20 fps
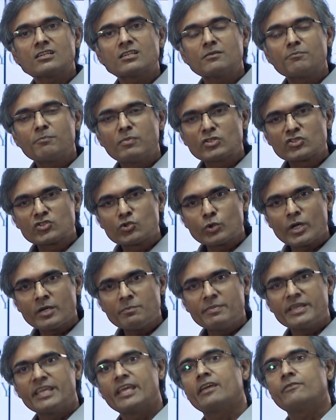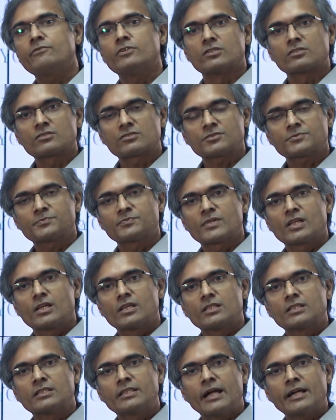student behavior
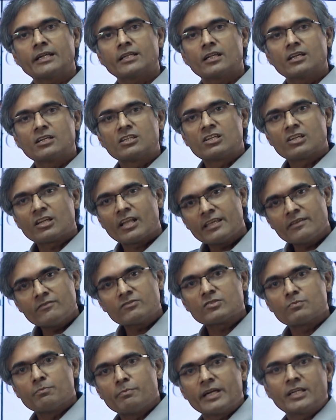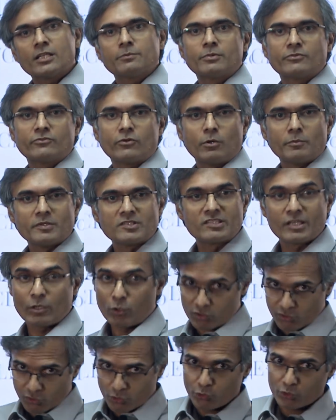that drives better performance? They
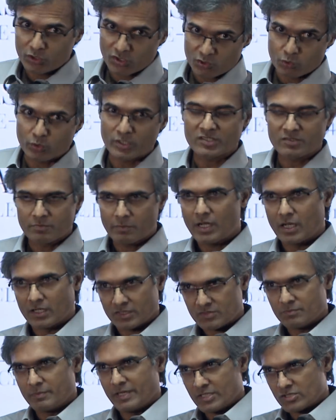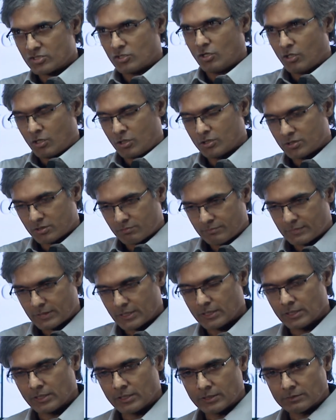also knew the students' marks based on
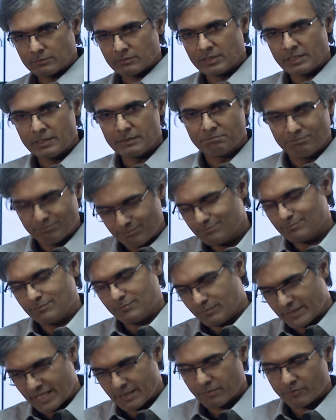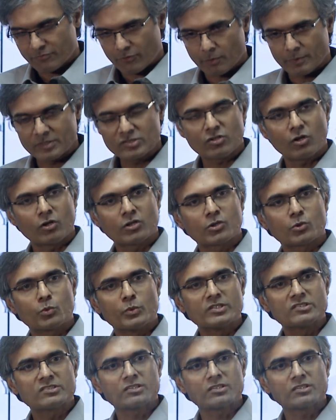their performance on a quiz